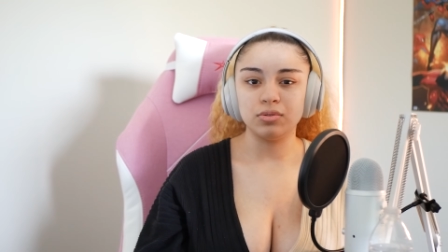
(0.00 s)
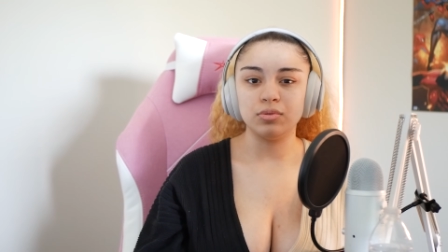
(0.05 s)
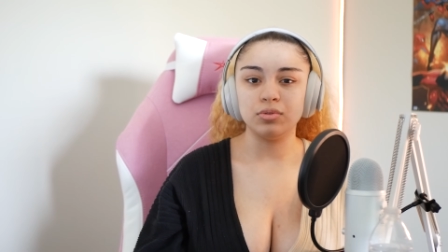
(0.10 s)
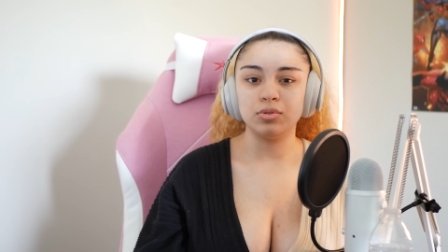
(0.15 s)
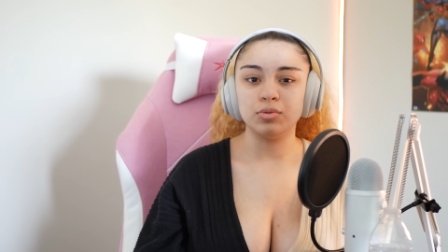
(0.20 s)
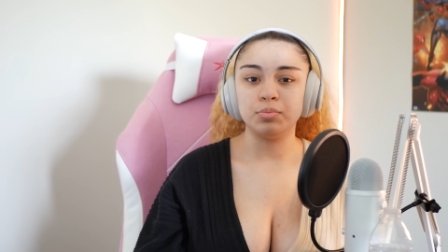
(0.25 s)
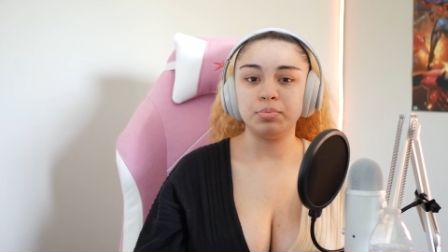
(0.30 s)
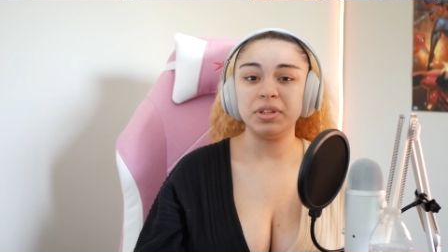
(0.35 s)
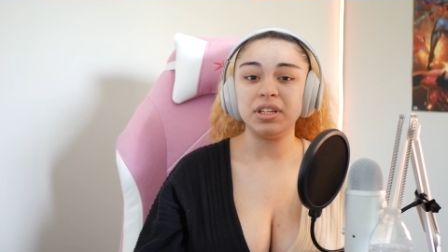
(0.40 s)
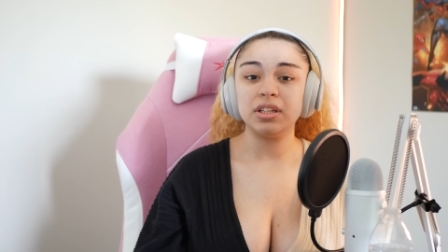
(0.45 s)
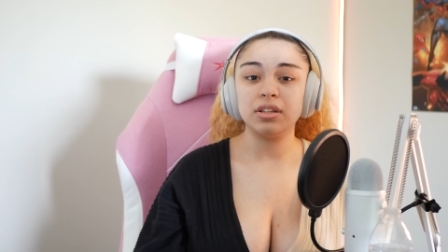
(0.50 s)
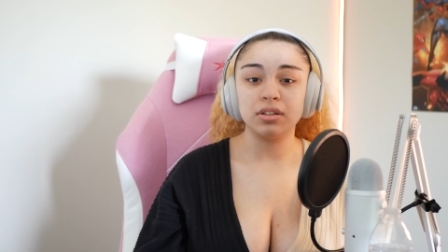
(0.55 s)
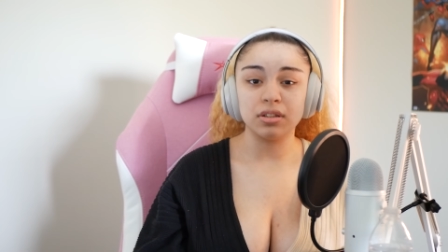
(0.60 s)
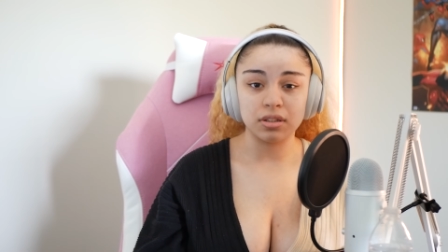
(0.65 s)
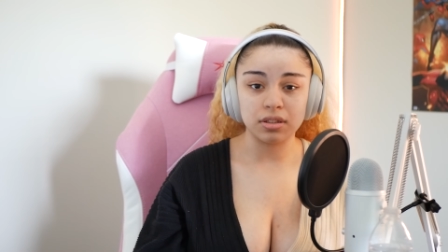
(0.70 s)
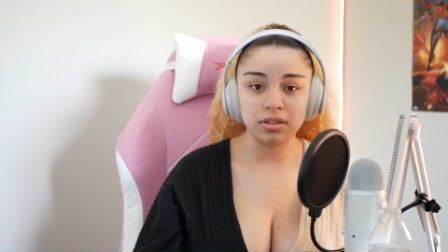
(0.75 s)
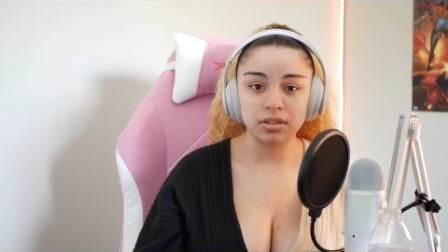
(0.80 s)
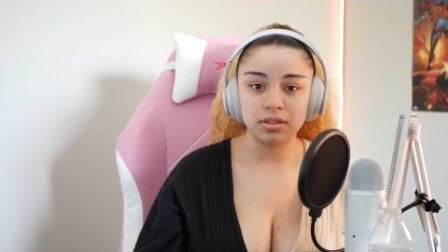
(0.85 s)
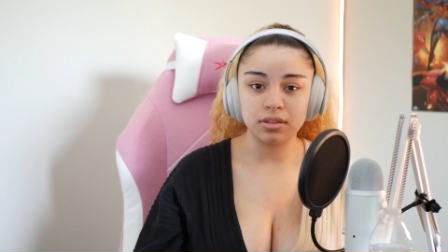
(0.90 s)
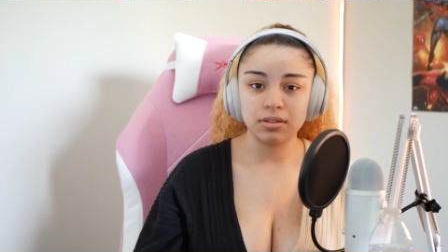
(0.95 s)
you you be
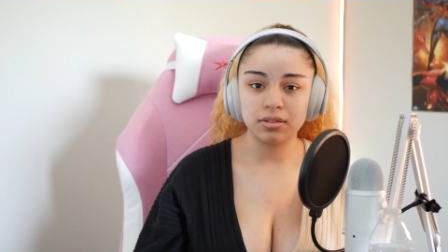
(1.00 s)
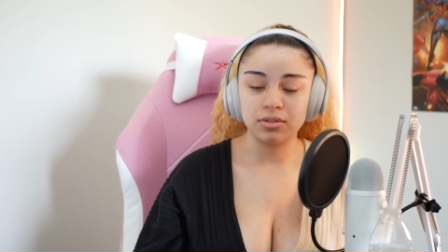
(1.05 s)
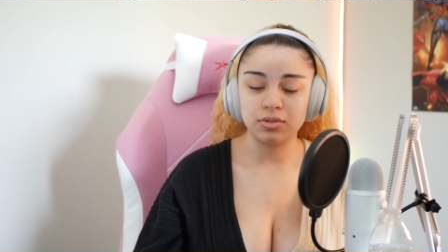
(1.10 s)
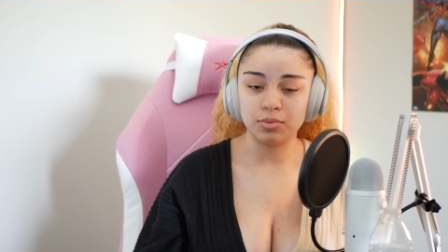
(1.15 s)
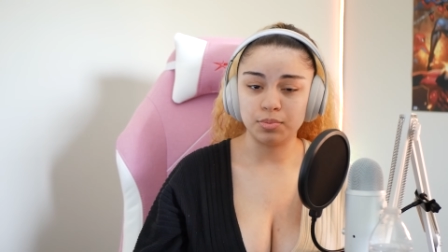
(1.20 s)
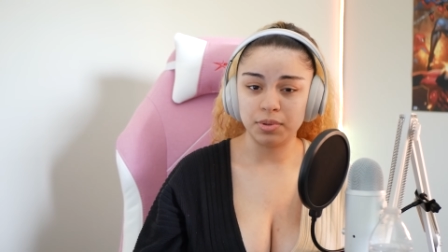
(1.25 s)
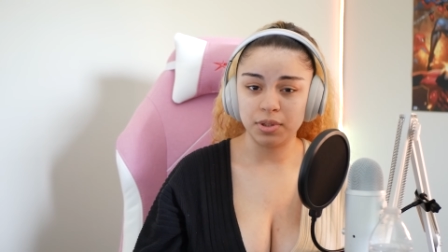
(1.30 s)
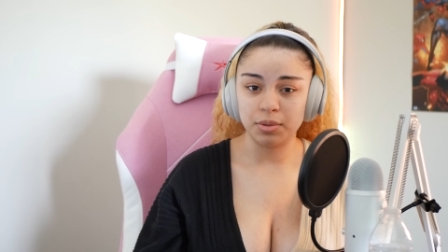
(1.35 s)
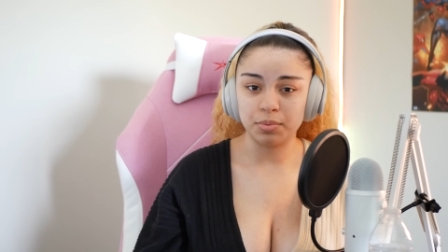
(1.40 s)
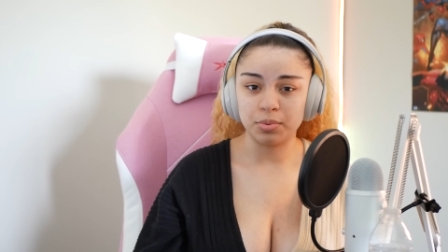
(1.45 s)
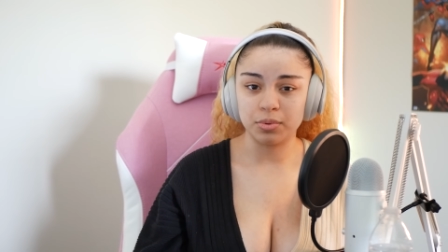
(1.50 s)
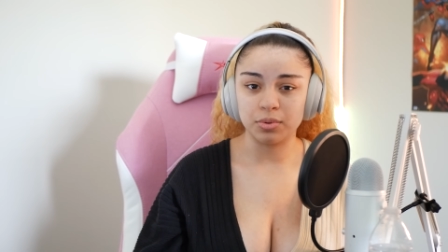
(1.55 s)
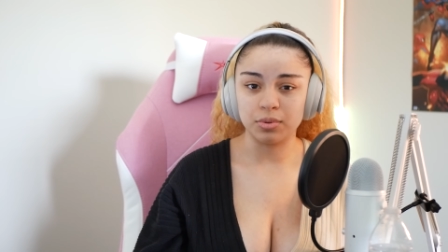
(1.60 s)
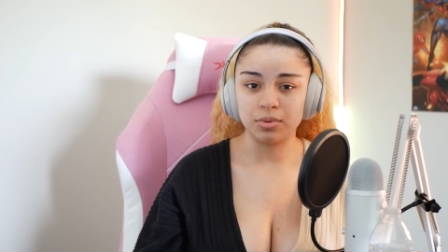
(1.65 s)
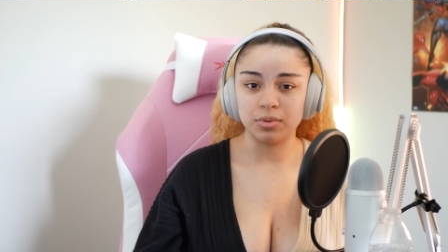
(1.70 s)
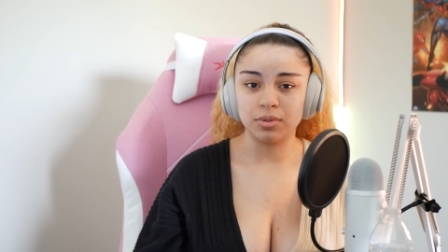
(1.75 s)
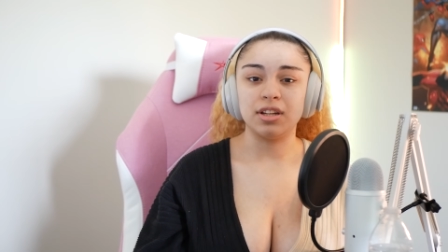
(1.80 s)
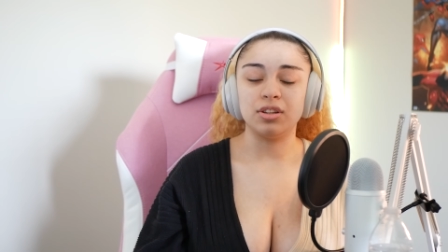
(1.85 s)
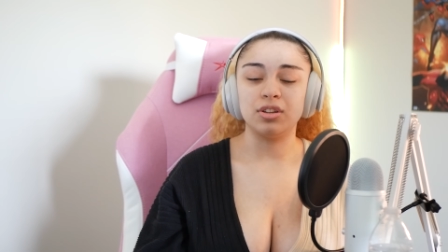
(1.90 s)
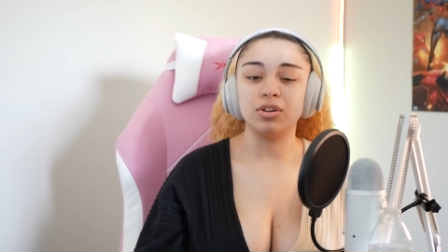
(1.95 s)
good to
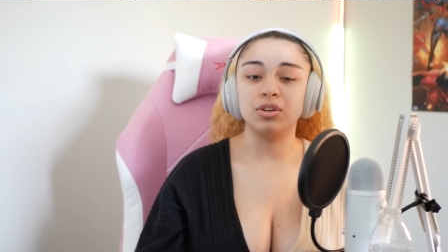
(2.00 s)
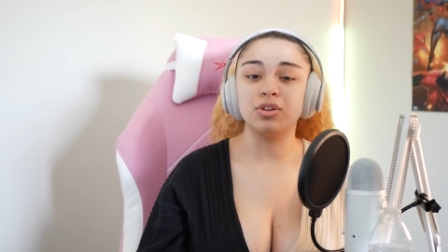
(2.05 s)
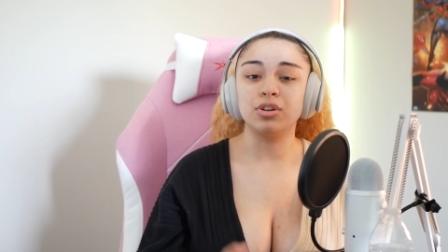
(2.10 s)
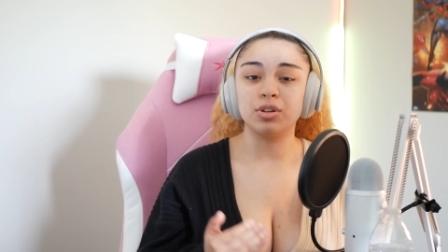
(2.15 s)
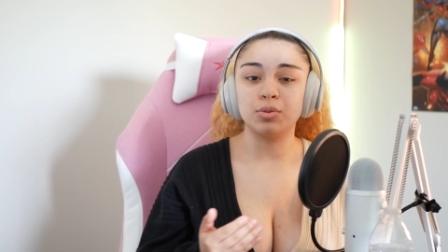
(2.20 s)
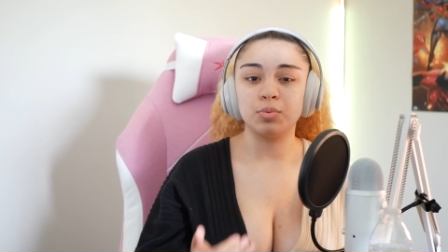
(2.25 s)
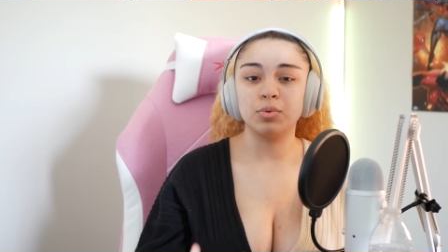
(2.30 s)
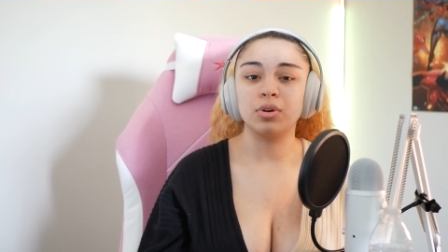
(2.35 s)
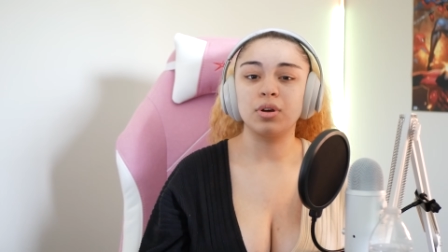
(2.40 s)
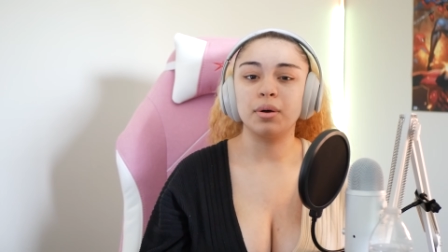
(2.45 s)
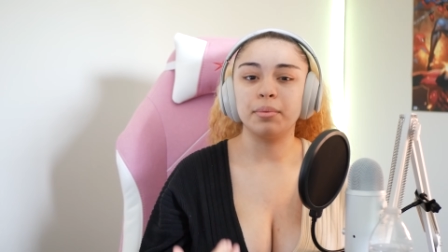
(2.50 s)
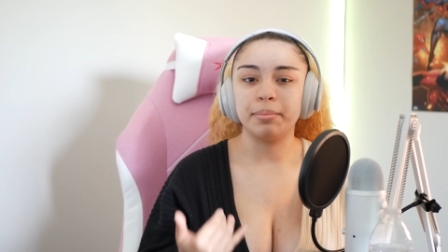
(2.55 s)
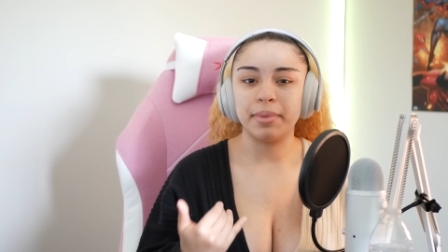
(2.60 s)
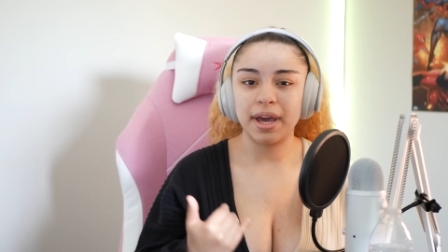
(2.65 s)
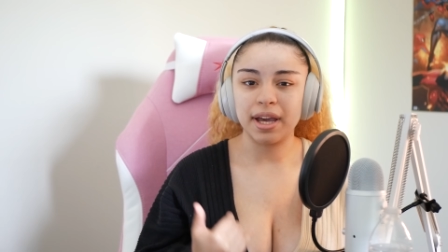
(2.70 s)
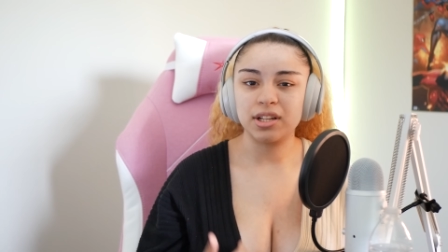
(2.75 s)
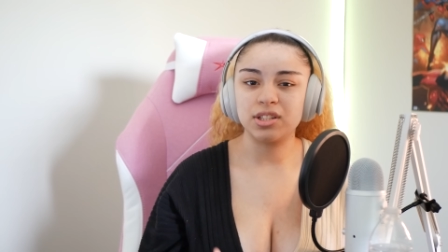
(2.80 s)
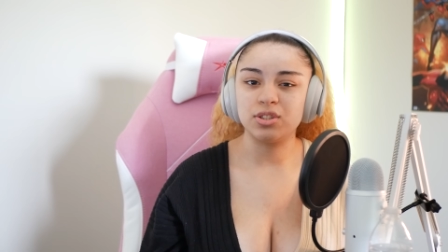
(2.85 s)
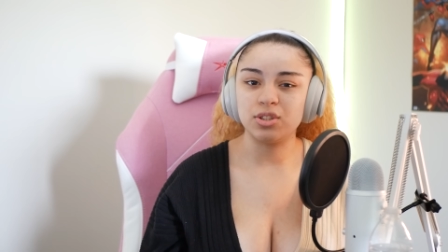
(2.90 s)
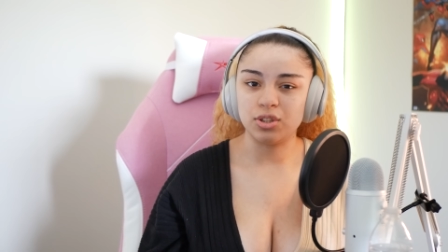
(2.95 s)
people and the good will come back